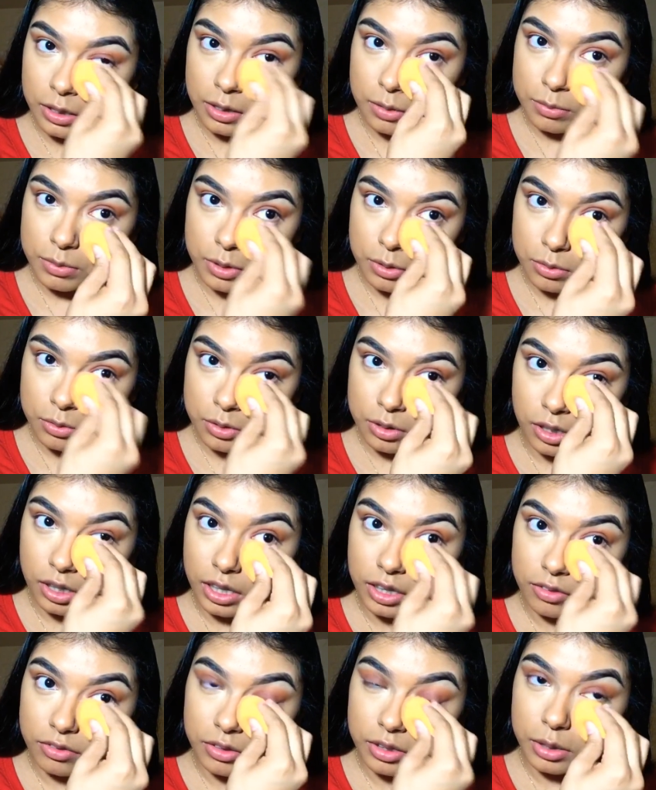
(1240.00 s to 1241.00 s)
I'm so
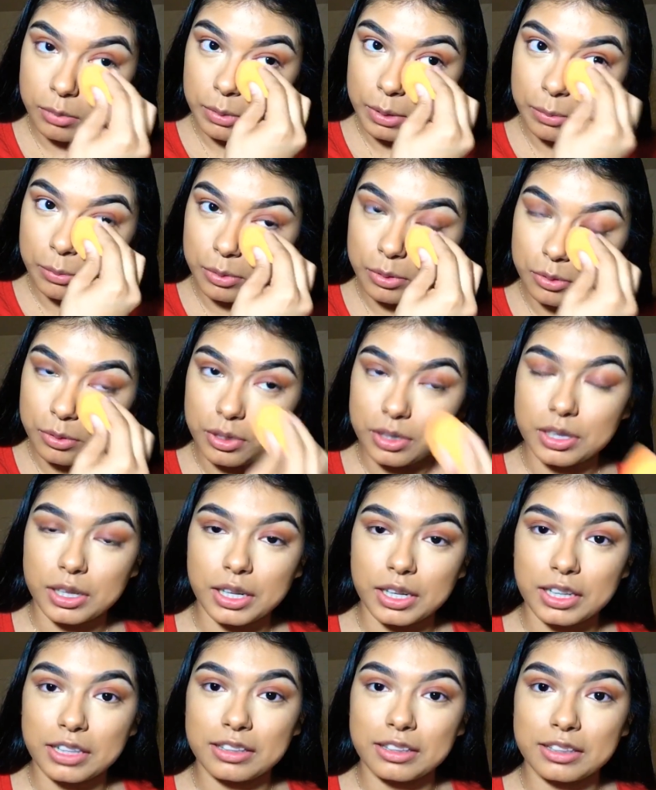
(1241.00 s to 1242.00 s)
sorry for the people who are
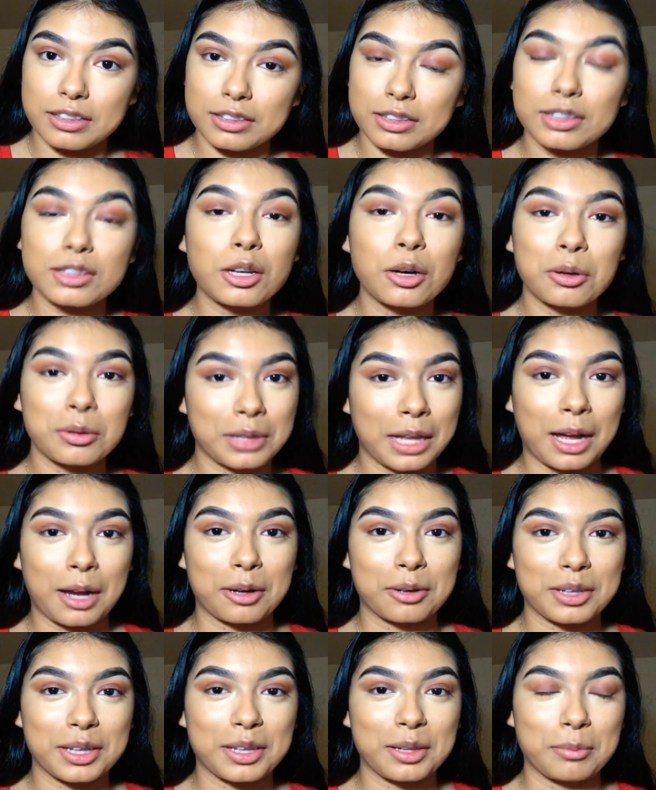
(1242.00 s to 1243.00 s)
talking so
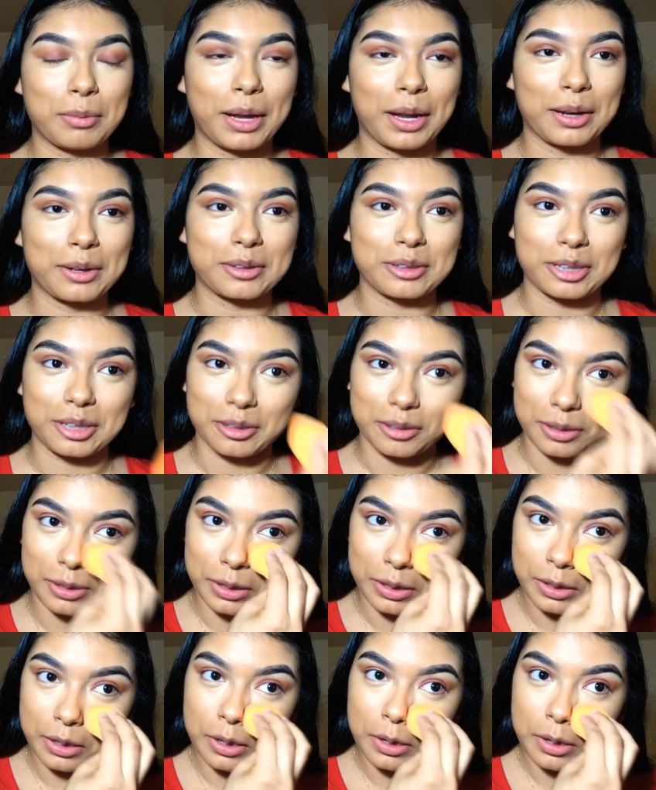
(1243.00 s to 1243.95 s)
loud in the background.